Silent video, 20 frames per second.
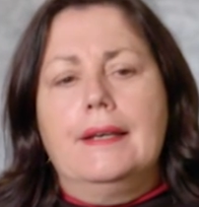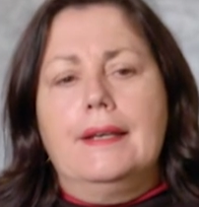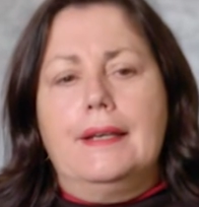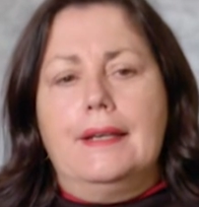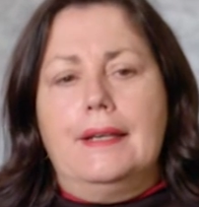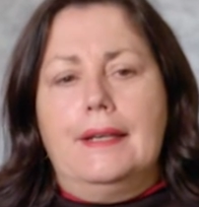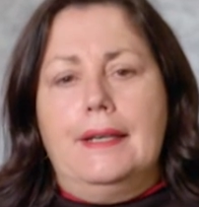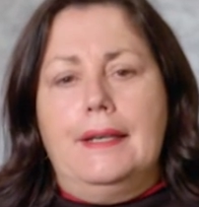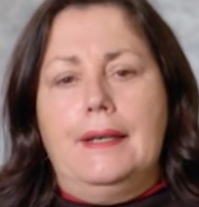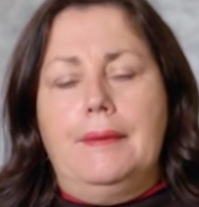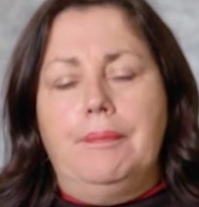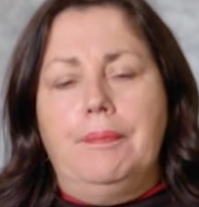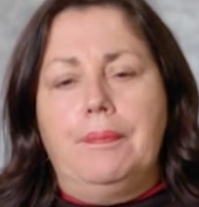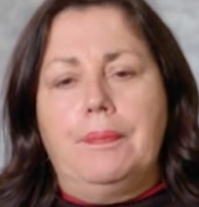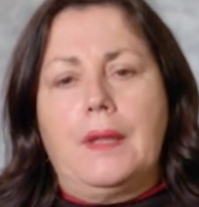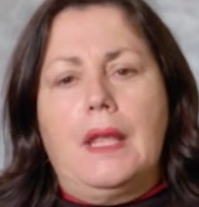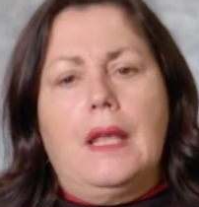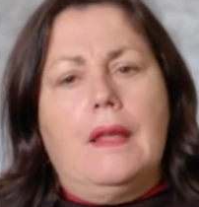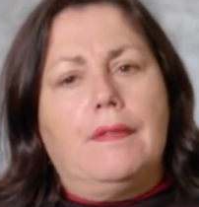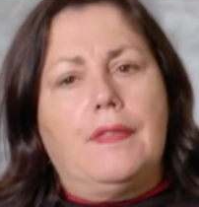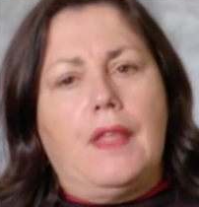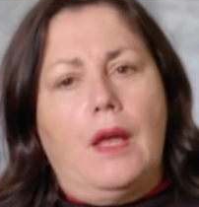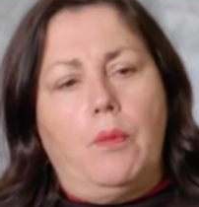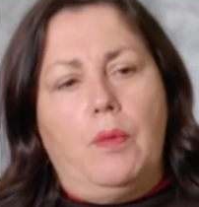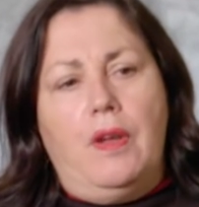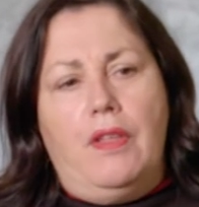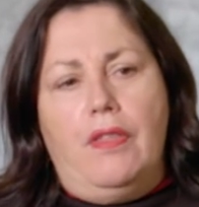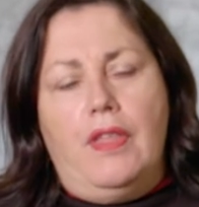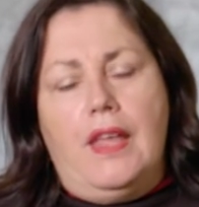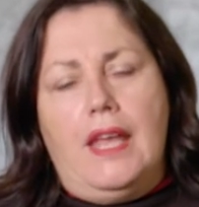that
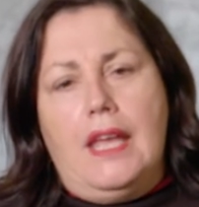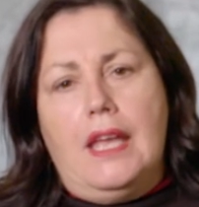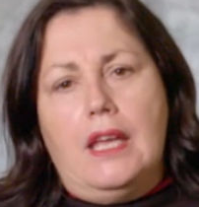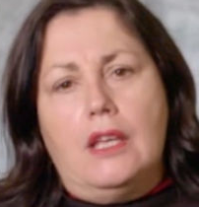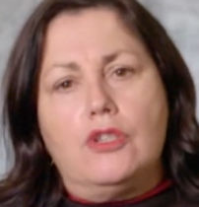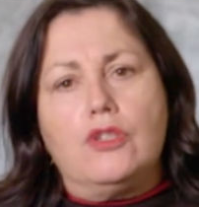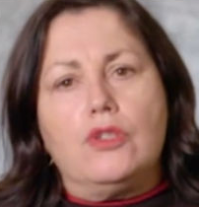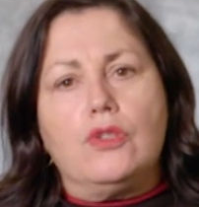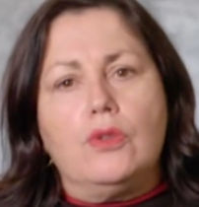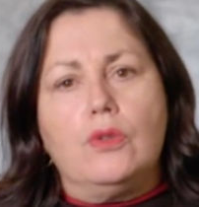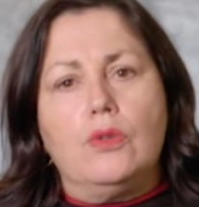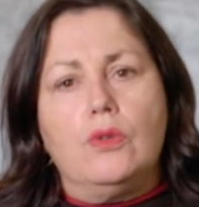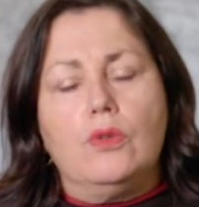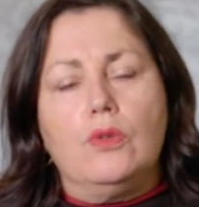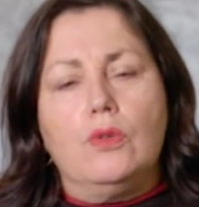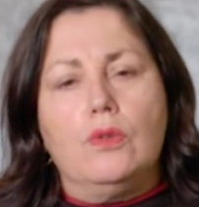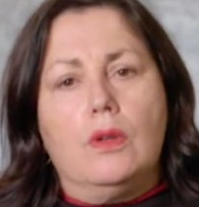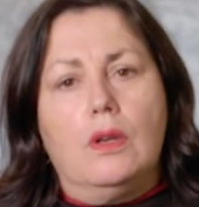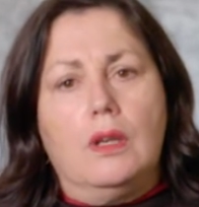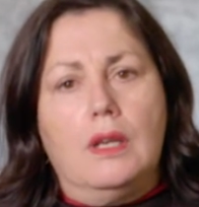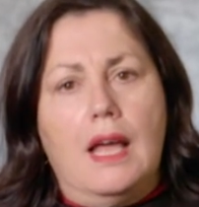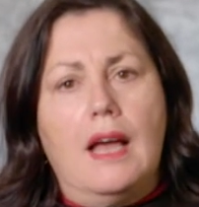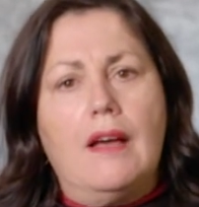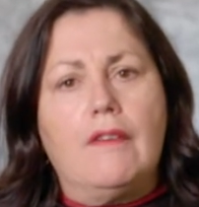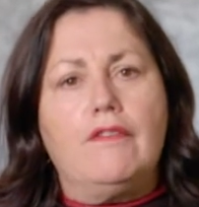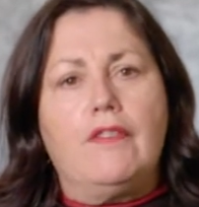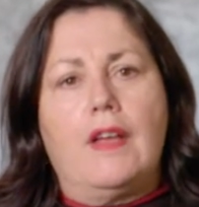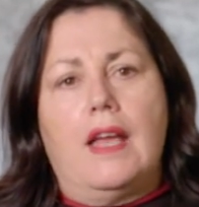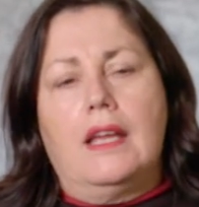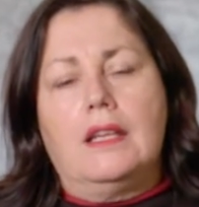we're there to
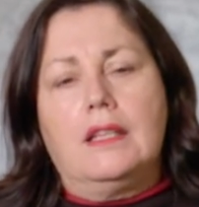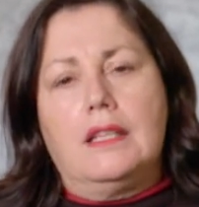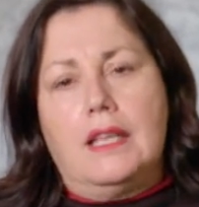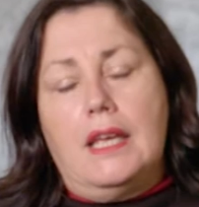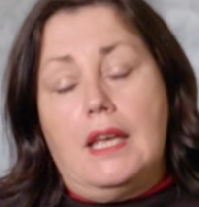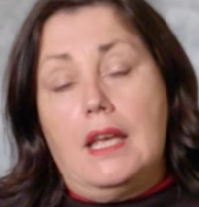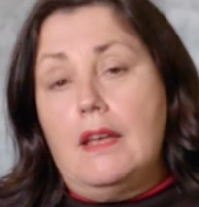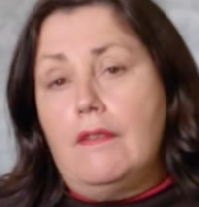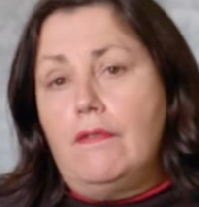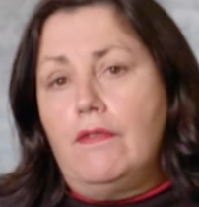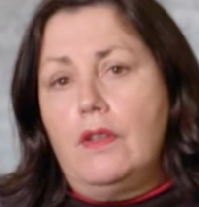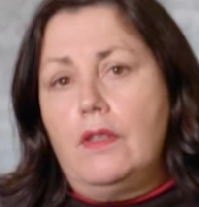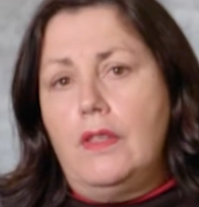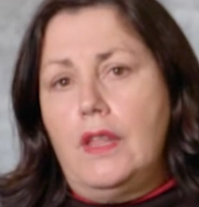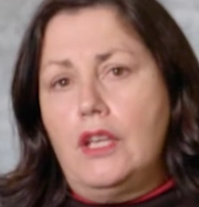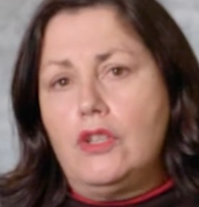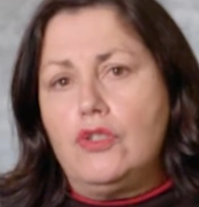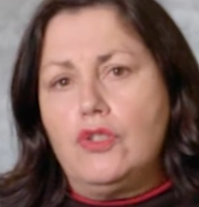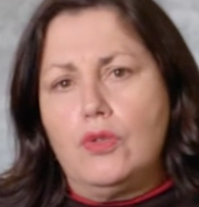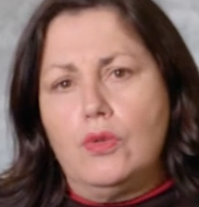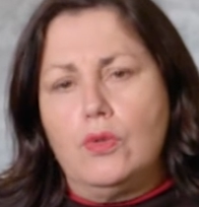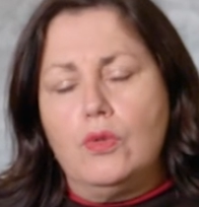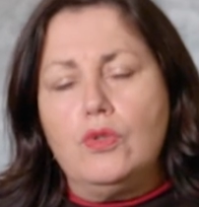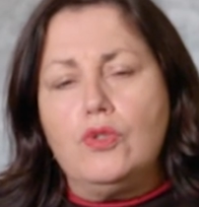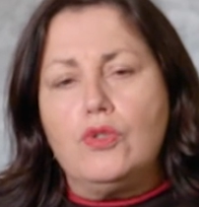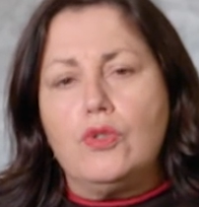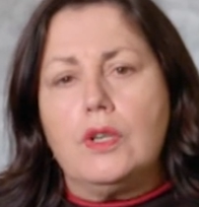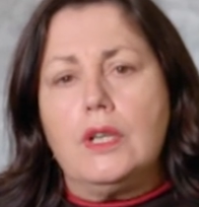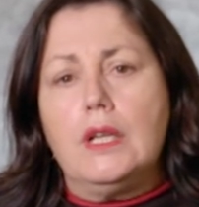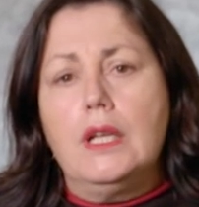love and care for their
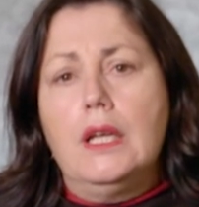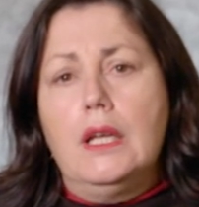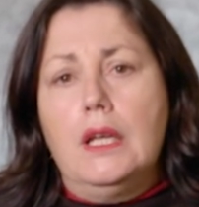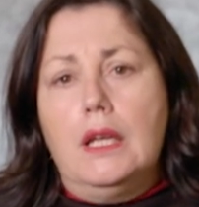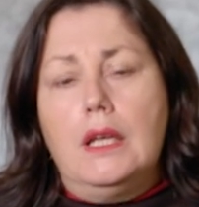children